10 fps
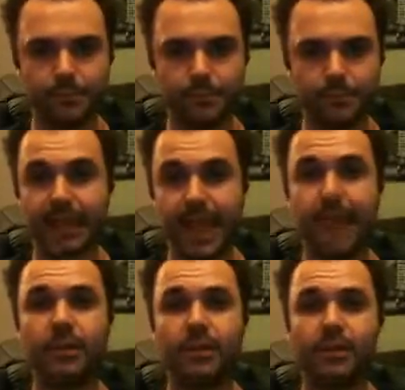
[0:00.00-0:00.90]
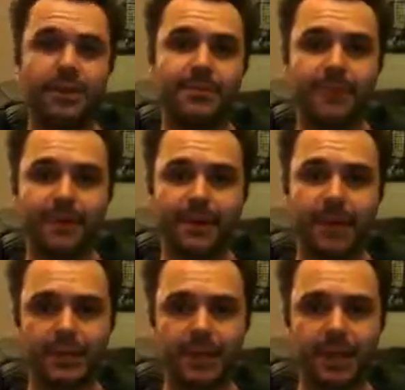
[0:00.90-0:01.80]
was at CanCon with him this year
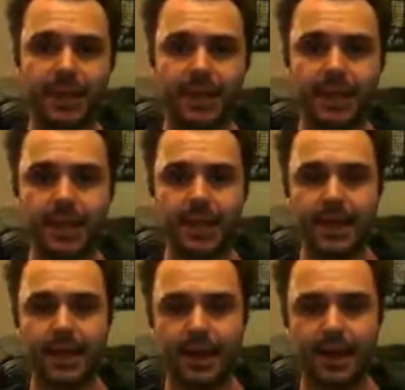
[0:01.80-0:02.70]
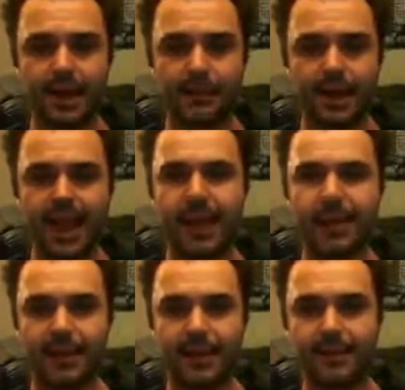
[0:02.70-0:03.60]
actually, and he ran
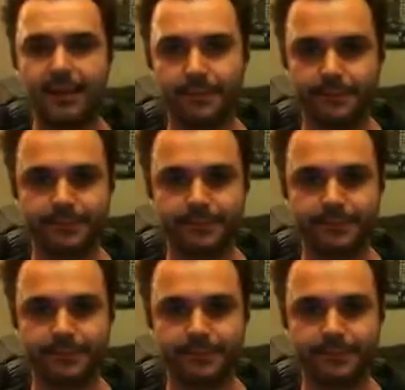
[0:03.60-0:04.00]
a